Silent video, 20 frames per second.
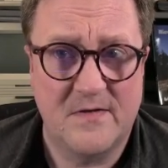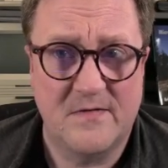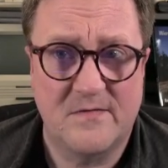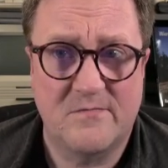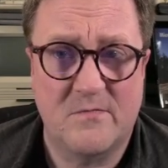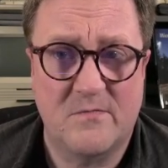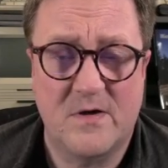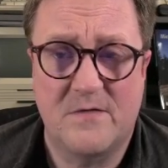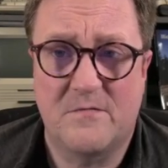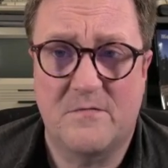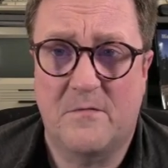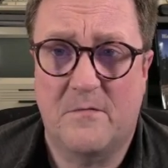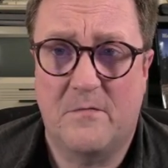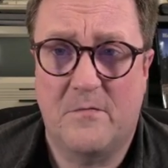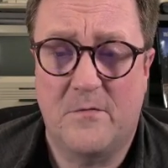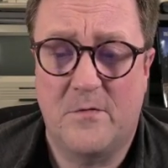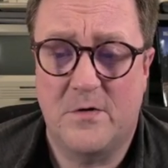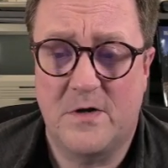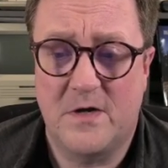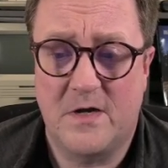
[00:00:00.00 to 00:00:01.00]
this way for
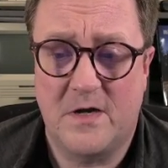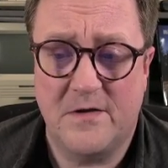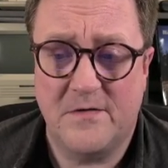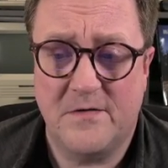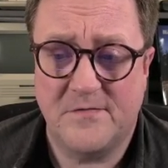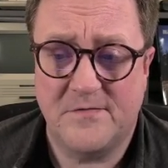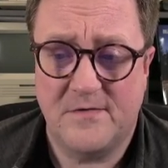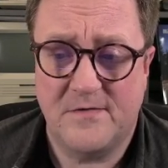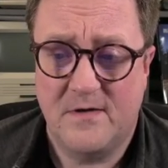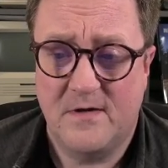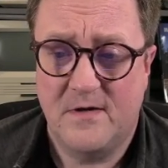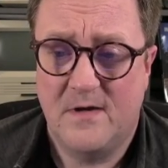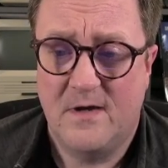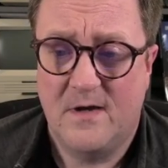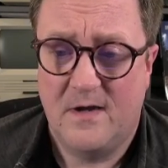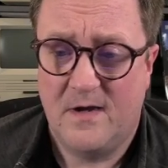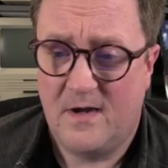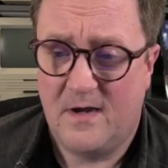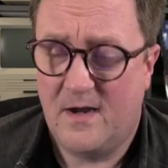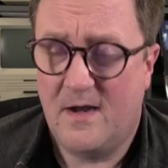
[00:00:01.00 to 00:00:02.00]
30 years,
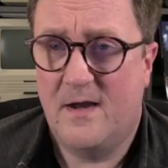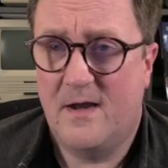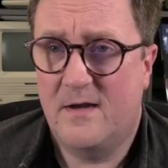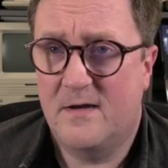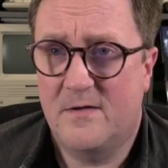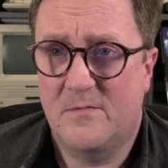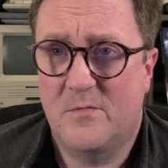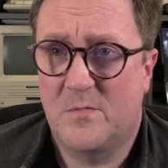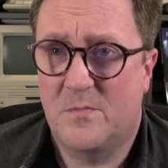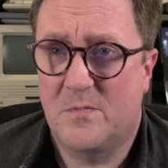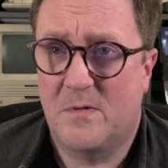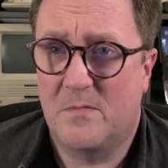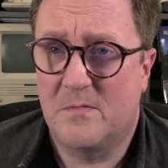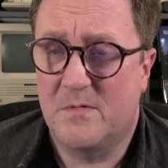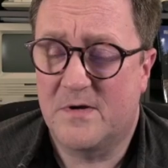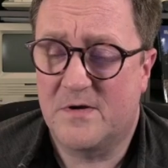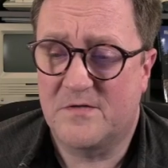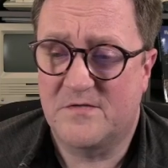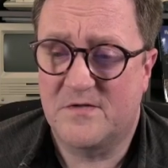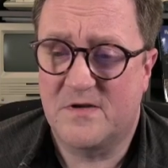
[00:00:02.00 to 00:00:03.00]
and it will
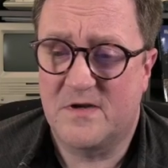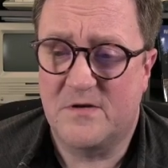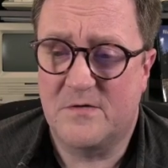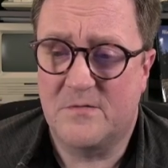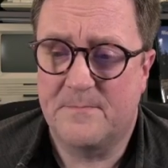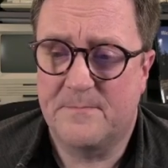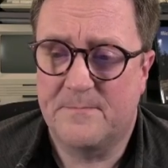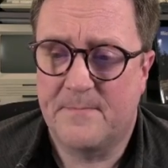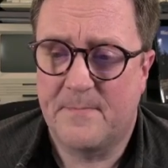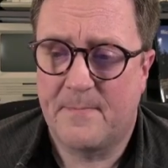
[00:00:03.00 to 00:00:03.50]
probably continue.